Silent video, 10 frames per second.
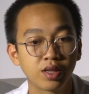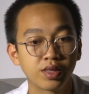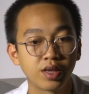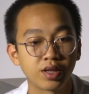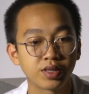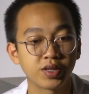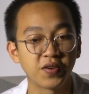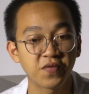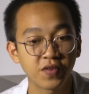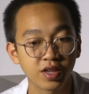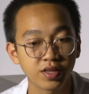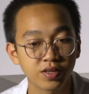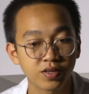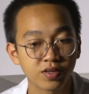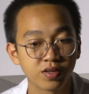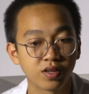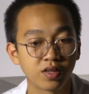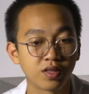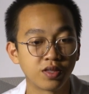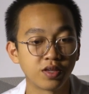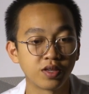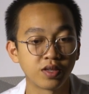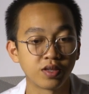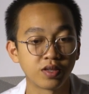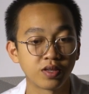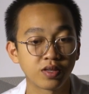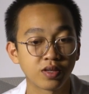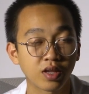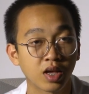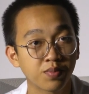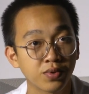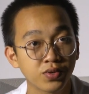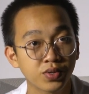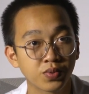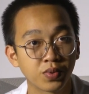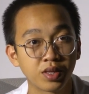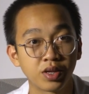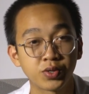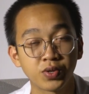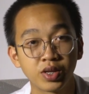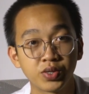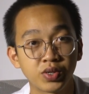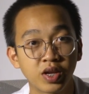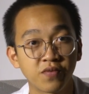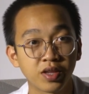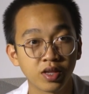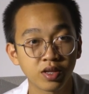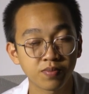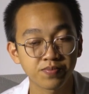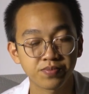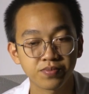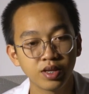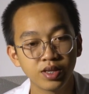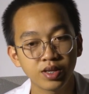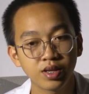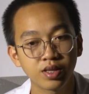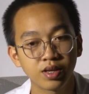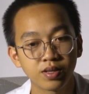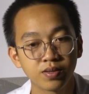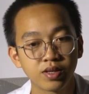that affects the couples when they're trying to have a kid. He said that